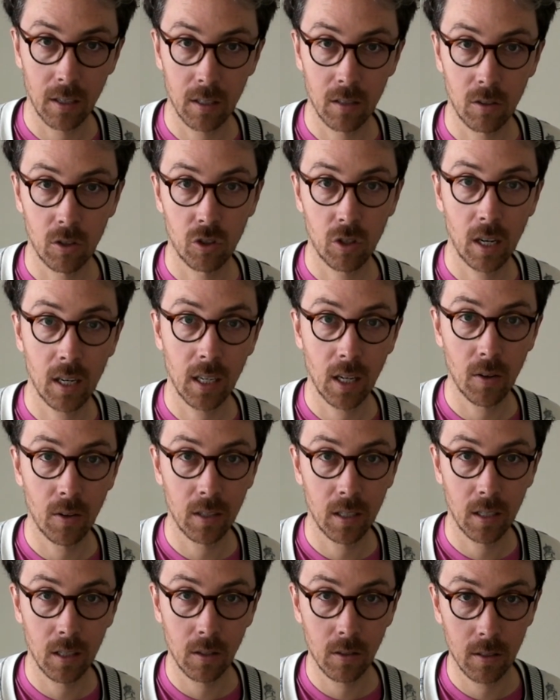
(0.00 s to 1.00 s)
so let's try to go
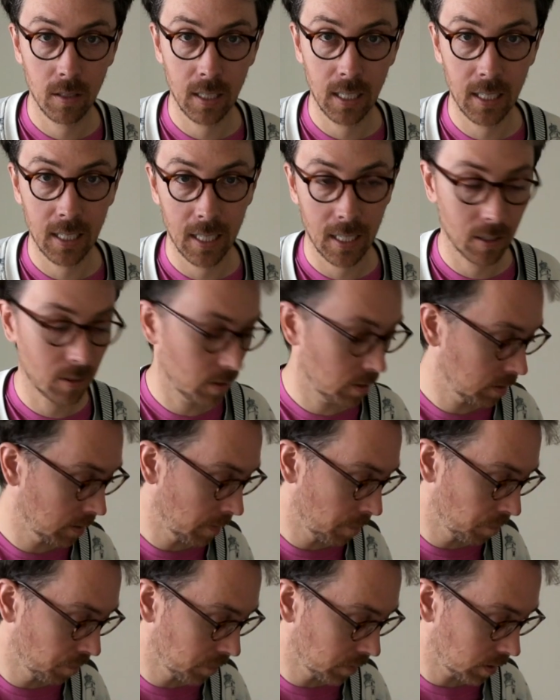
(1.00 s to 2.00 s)
into those details.
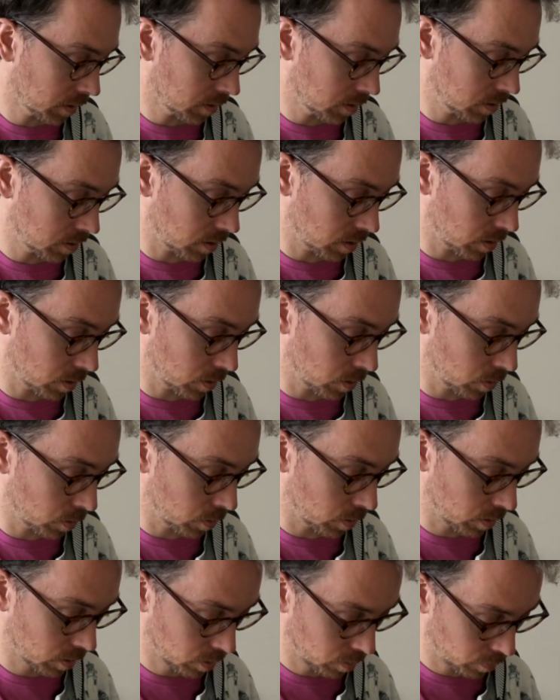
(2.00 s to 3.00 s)

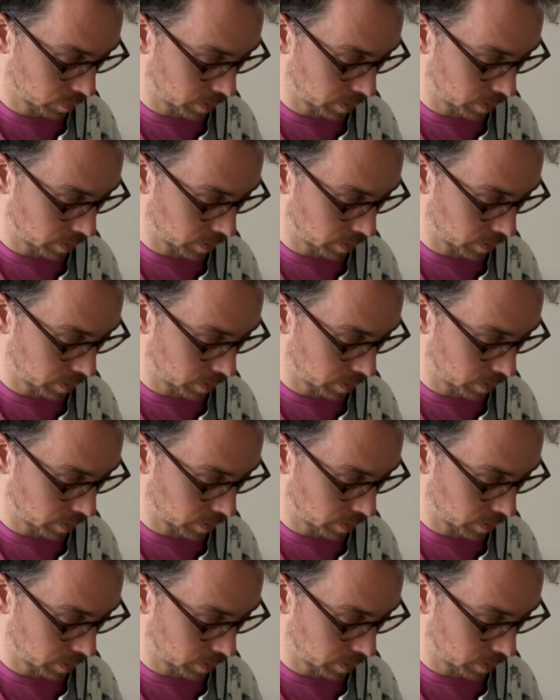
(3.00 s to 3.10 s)
So we